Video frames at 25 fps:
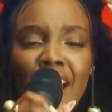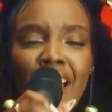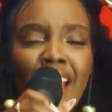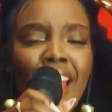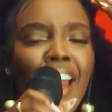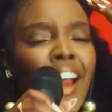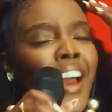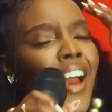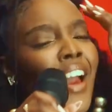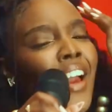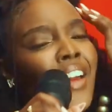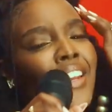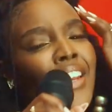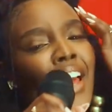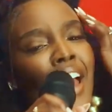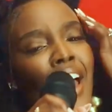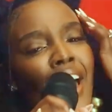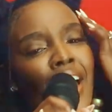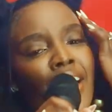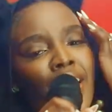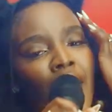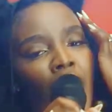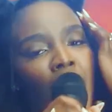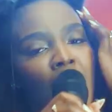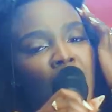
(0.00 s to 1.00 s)
team
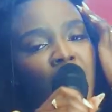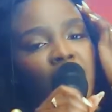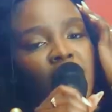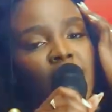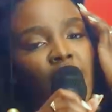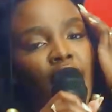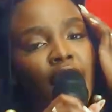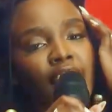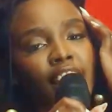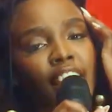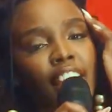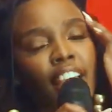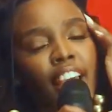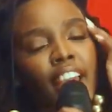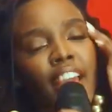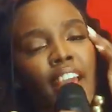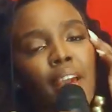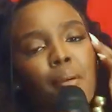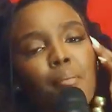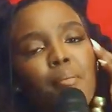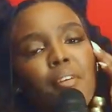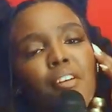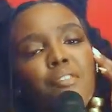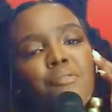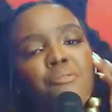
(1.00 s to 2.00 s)
and
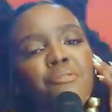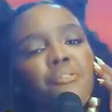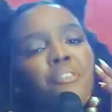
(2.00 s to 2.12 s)
um, in a